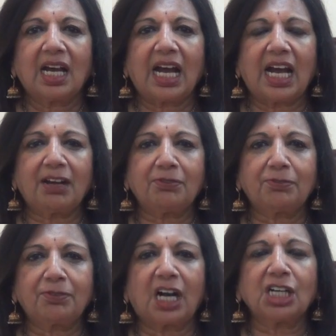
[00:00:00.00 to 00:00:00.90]

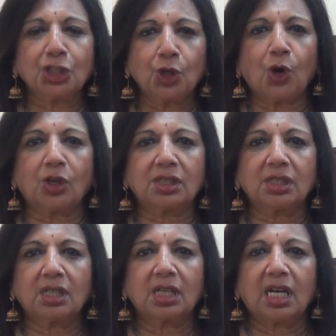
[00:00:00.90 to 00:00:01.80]
have undergone
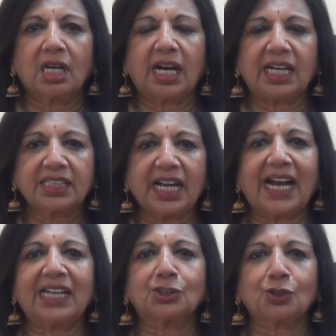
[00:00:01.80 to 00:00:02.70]
at the
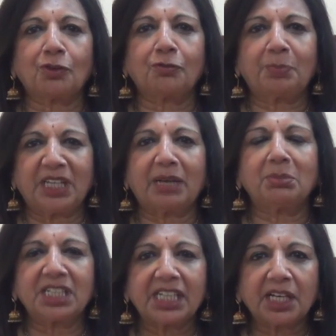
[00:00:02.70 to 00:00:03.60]
hands of
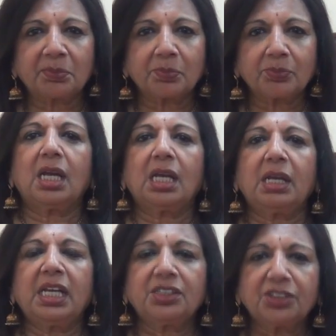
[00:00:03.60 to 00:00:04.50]
PMDA.
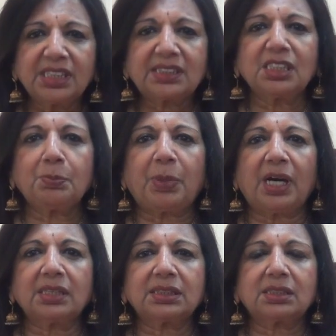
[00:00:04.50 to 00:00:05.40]
In the recent
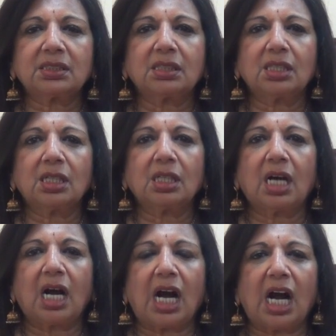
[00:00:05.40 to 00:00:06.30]
past,
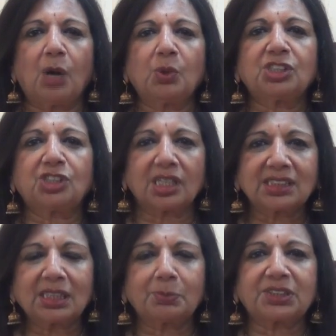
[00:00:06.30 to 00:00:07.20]
our drug
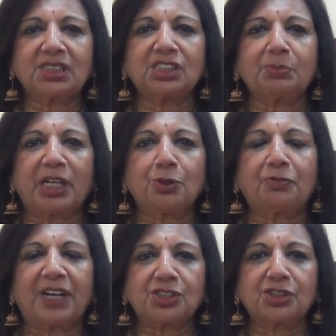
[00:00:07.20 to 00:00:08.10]
substance
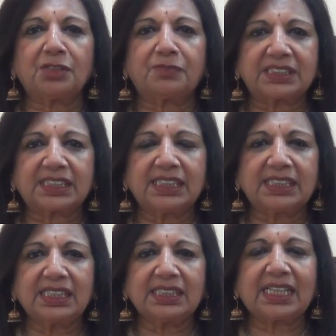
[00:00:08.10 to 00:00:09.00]
manufacturing
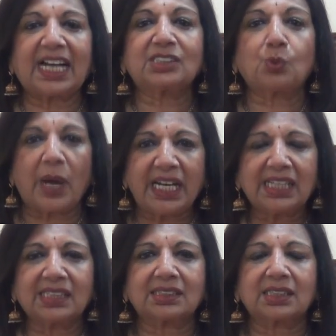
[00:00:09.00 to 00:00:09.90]
facilities, as well
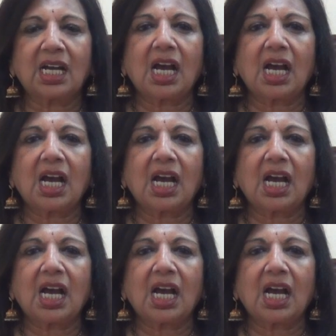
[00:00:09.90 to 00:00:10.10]
as